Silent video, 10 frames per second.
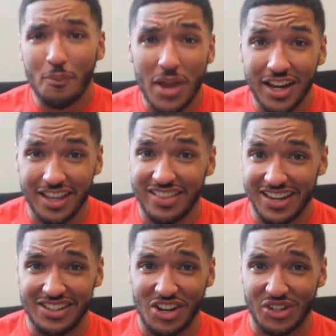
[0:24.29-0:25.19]
Been in the
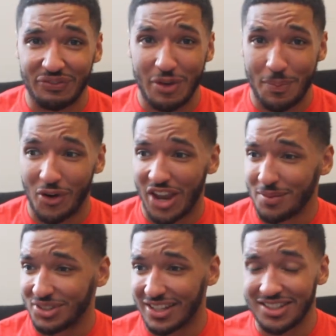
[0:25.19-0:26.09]
Indonesian football
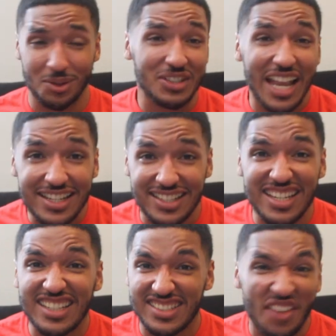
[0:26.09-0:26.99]
game since he was
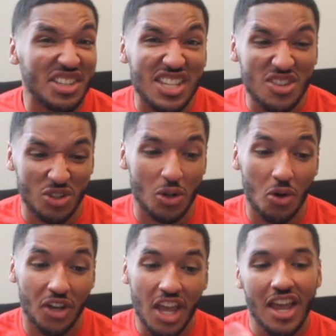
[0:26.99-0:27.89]
18, 17 years
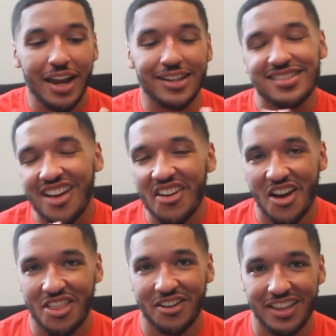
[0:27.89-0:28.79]
old. It is none
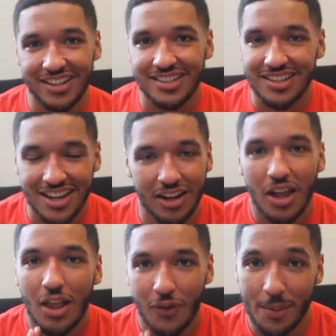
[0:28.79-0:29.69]
other than SADDIL
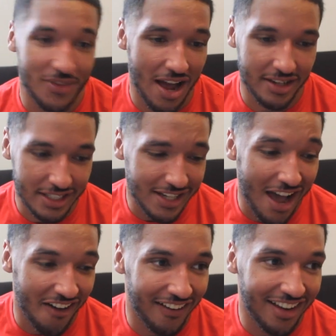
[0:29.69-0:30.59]
RAMDANI.
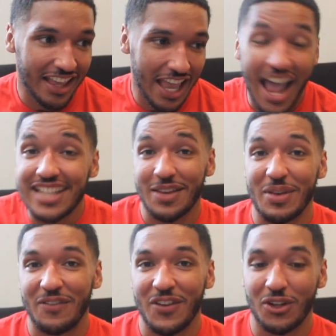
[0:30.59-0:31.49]
Now, as a
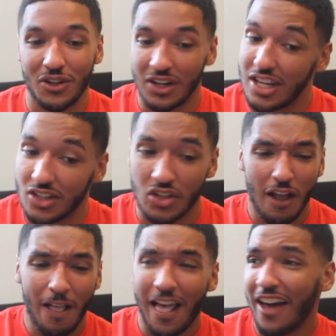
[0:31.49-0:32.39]
midfielder, he is,
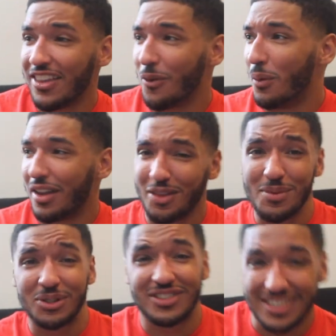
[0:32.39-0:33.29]
I think, one of the
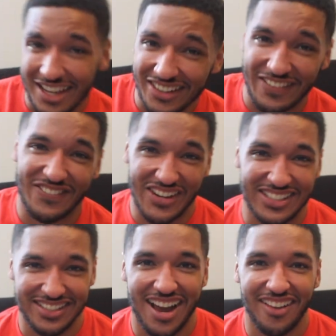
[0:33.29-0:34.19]
most skilled and
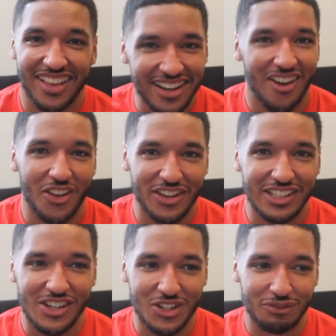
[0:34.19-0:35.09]
versatile in all of
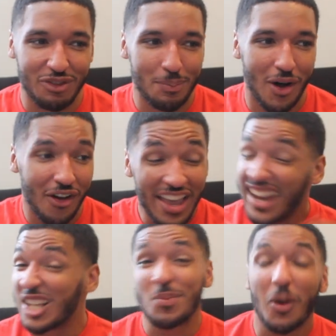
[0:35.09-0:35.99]
Indonesian football.
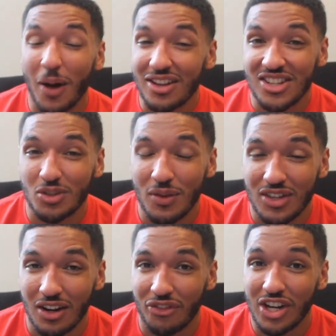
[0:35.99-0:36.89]
And it's been a while since we've
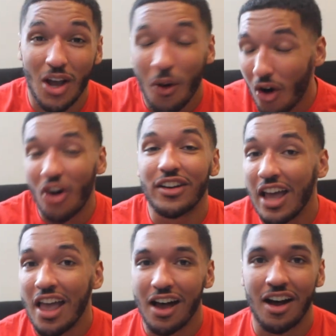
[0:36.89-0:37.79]
done a video
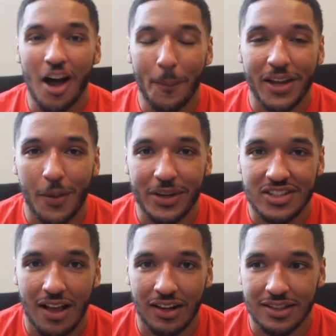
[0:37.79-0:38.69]
on up-and-coming
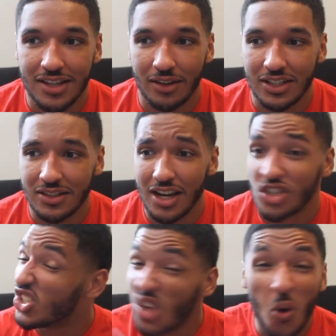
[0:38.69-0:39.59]
talent in Southeast
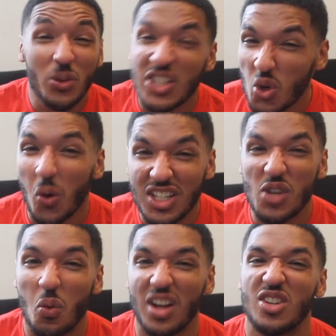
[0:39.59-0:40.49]
Asia. He's only
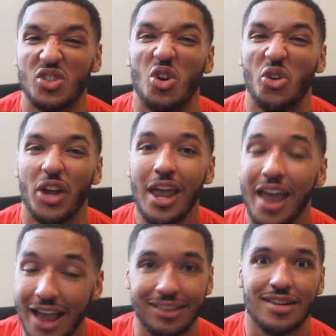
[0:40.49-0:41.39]
21 years old
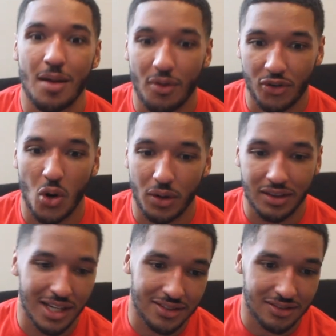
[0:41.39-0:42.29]
at the time of
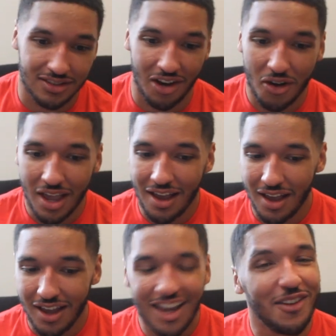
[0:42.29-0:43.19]
recording this. So
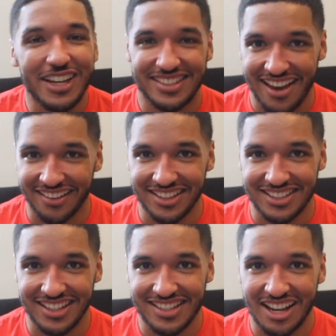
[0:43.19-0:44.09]
it'll be exciting to
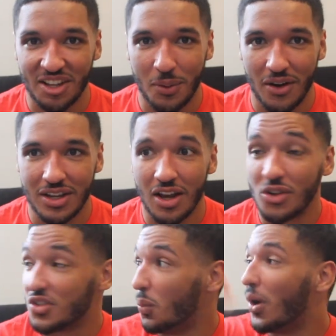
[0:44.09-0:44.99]
see exactly where he
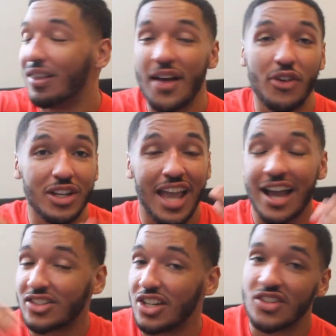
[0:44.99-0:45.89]
goes and what level he
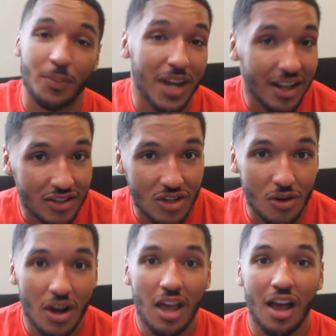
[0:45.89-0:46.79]
actually ends up getting
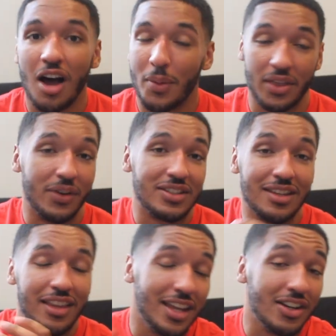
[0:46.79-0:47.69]
to, whether it's
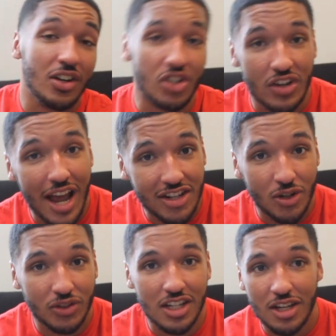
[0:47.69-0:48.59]
in the Indonesian
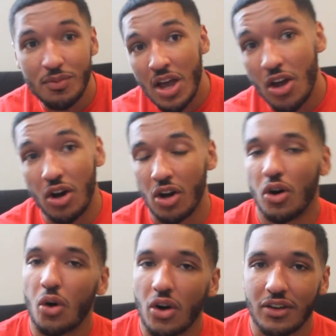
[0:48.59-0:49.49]
national team
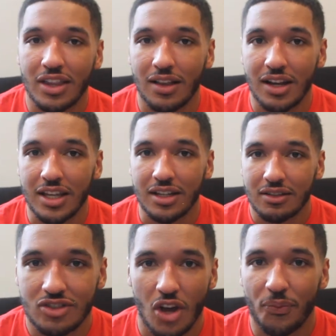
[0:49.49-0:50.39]
or in the league.
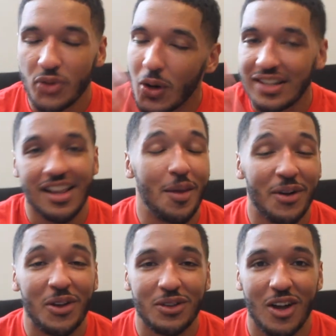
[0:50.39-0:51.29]
So you guys can let
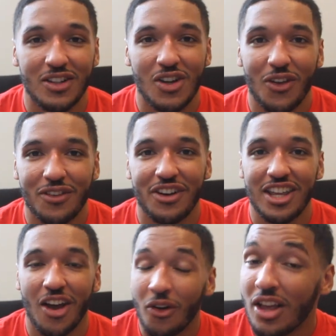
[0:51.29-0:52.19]
me know your thoughts on the
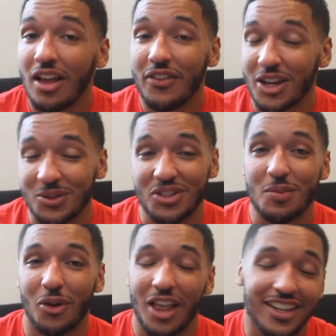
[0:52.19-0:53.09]
video. If you guys want to see
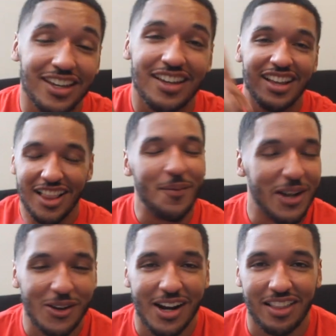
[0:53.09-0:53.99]
more like it, let me
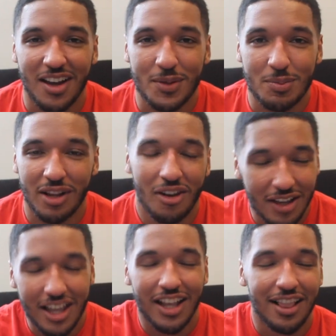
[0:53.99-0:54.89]
know down in the comments below.
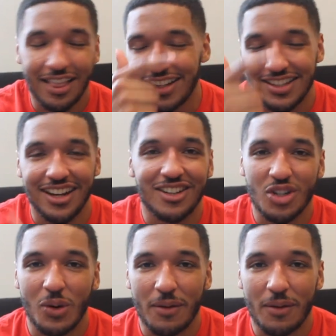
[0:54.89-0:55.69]
Let's get into